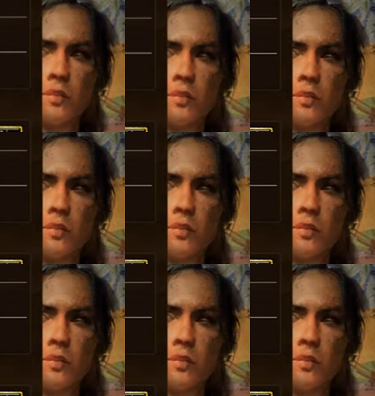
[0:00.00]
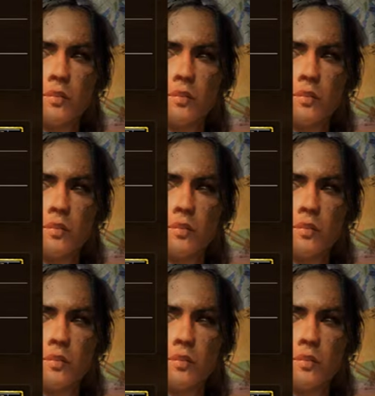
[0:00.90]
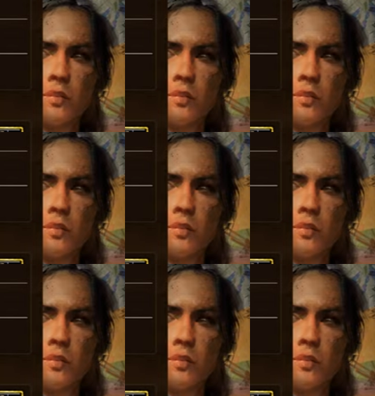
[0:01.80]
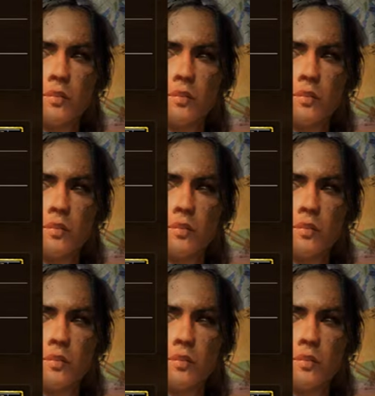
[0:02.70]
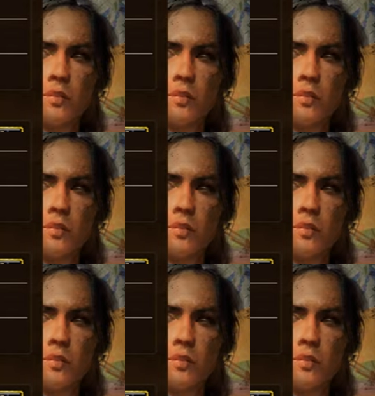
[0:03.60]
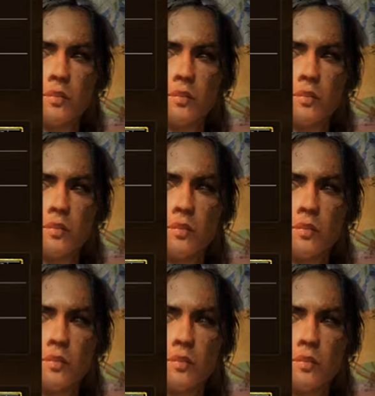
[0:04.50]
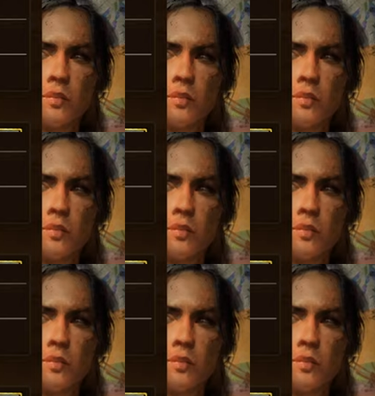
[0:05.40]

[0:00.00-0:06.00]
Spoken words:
The face doesn't move, so there is nothing to read.